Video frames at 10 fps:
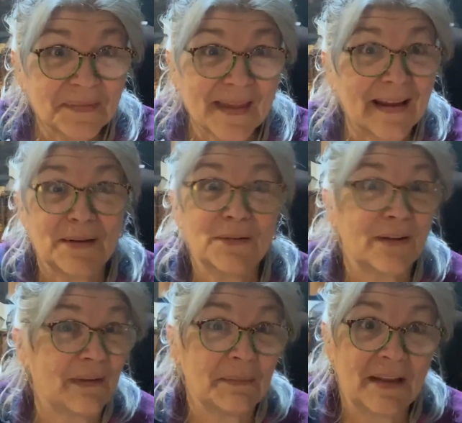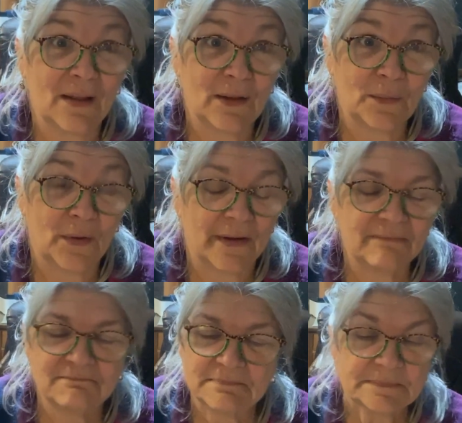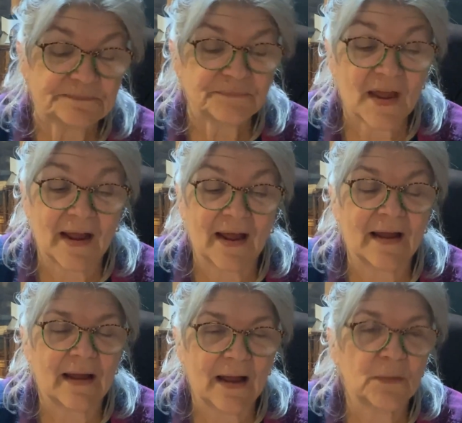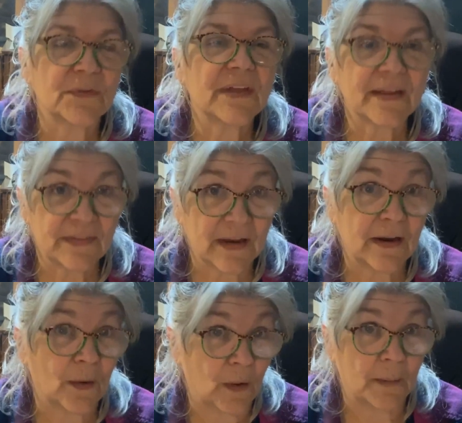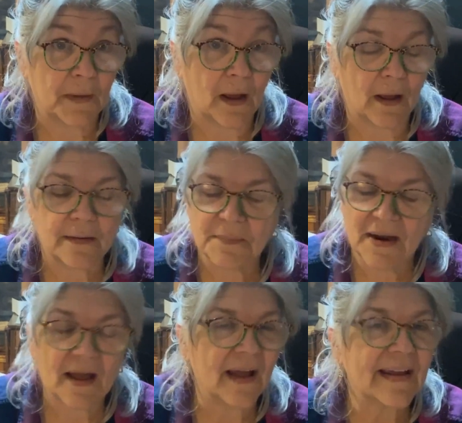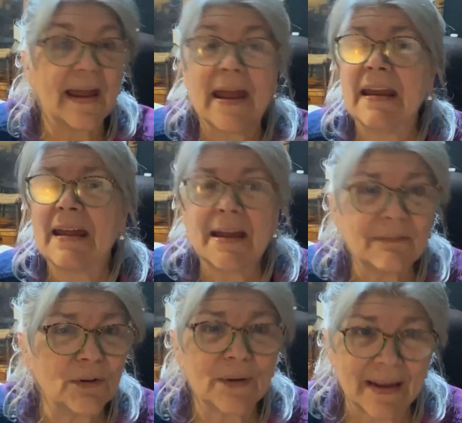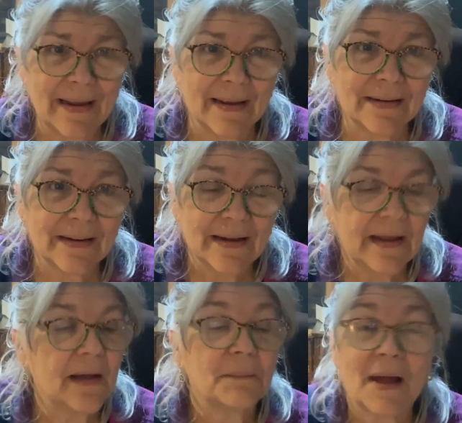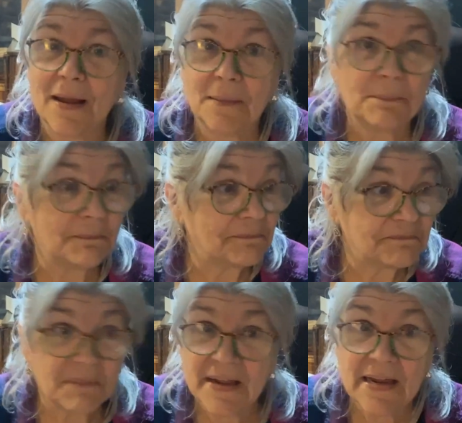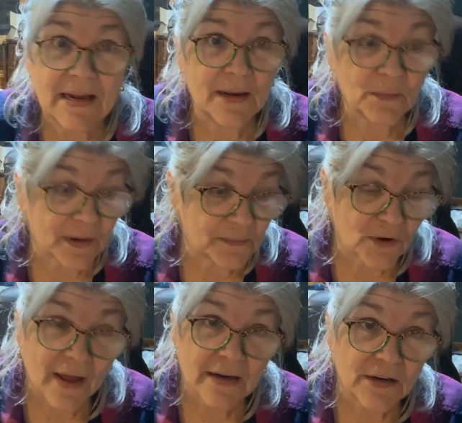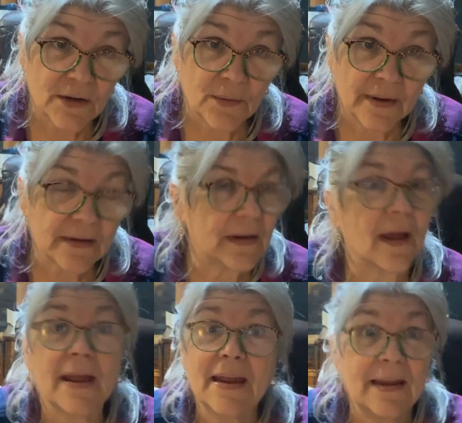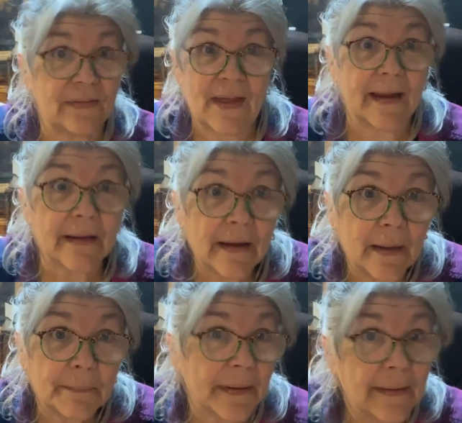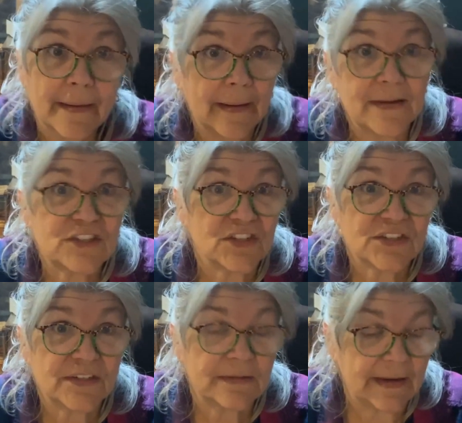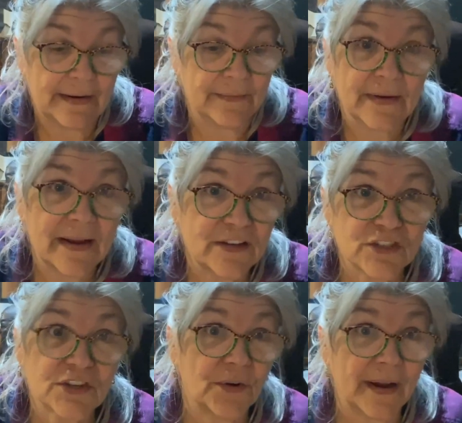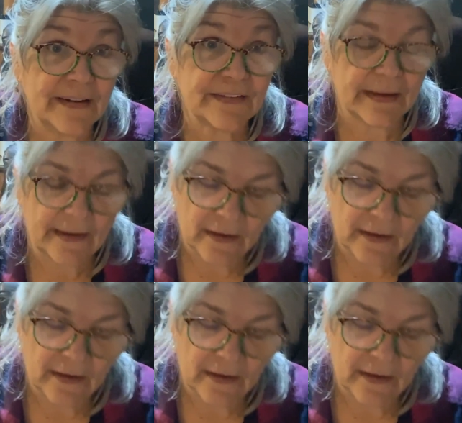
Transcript: I don't know if I'm the only one. I would think that no, I'm not. But I can't ever get my pee when I'm trying to do it in that cup. It just, it's just crazy.